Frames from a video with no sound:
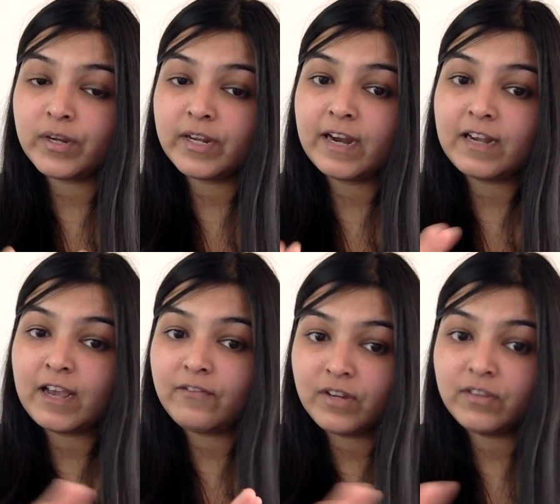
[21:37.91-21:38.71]
get
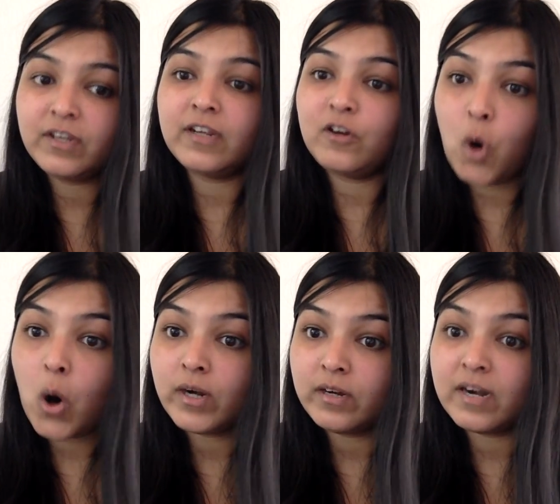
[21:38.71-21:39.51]
everything in
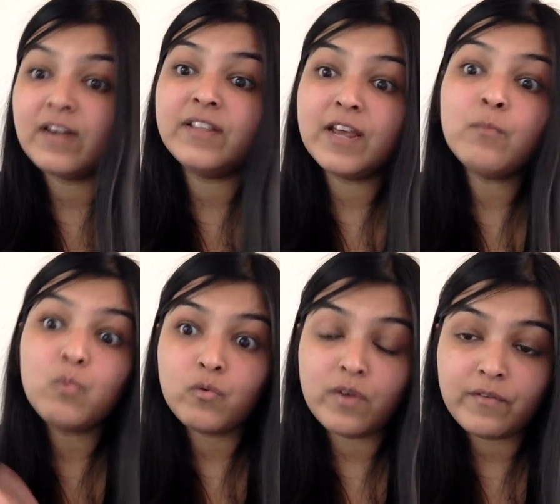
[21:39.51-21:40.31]
order and then
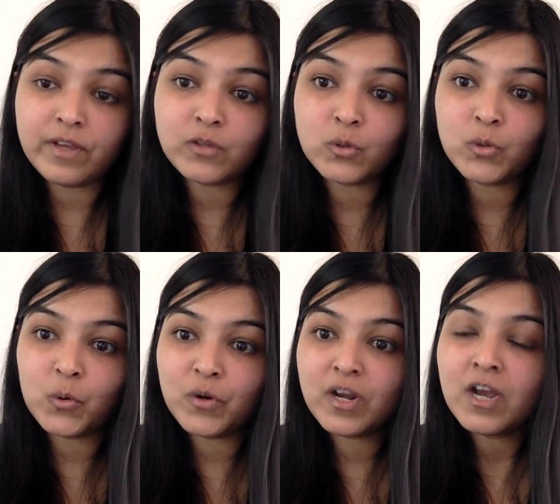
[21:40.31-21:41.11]
move away. So
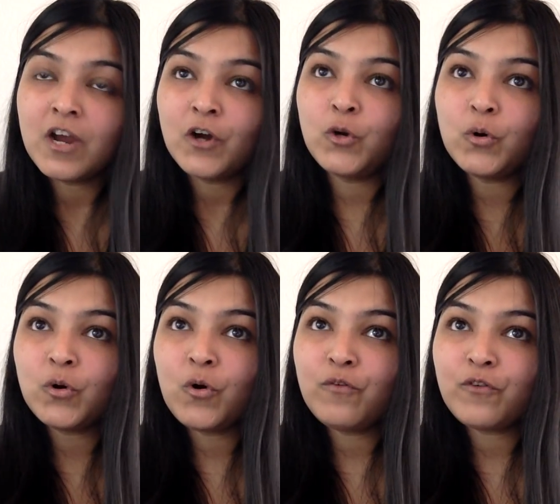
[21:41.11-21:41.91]
don't
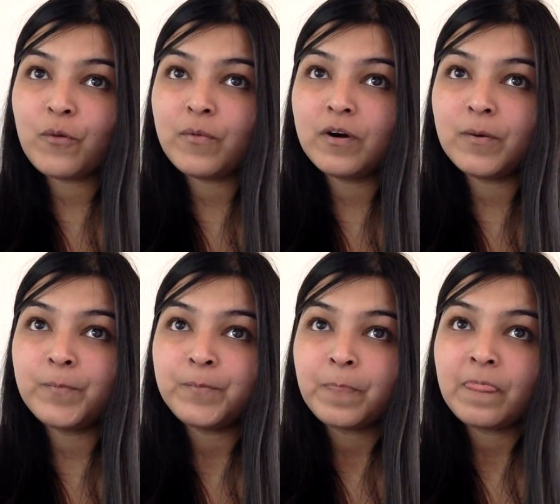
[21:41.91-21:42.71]
go from
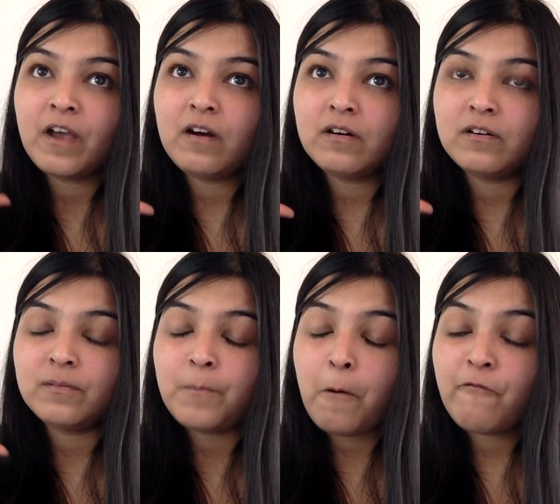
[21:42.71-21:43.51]

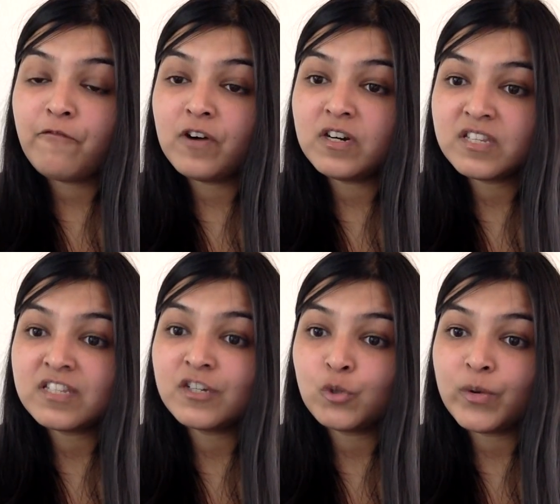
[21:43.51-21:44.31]
a worse
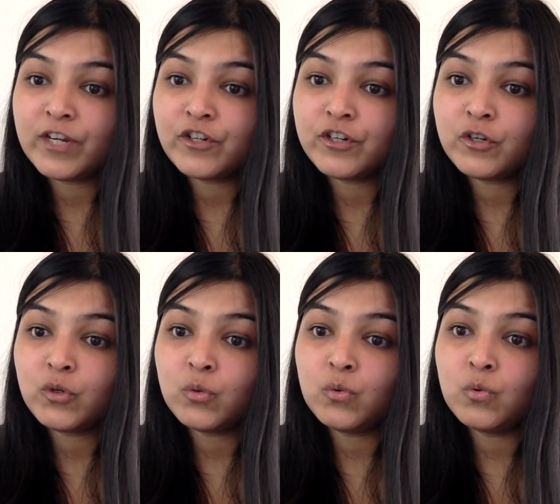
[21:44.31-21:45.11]
situation
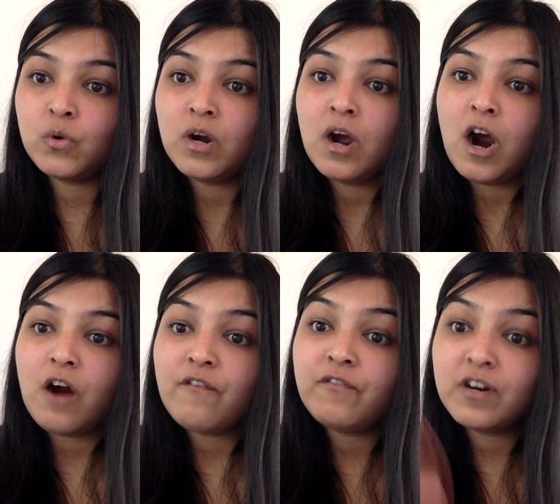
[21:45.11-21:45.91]
to
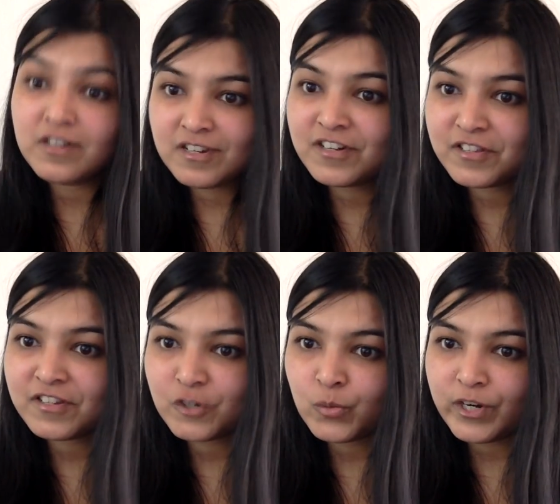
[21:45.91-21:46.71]
a worst
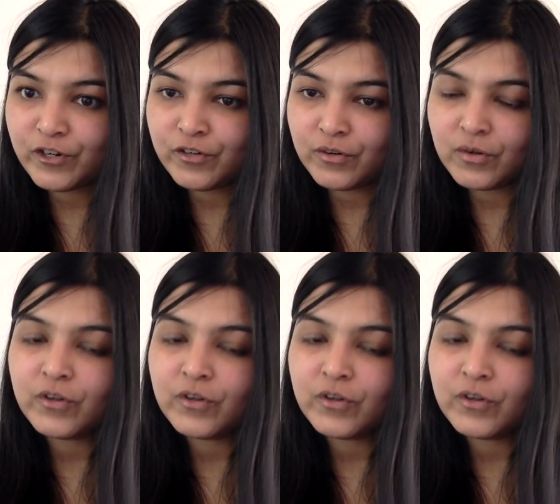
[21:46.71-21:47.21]
situation.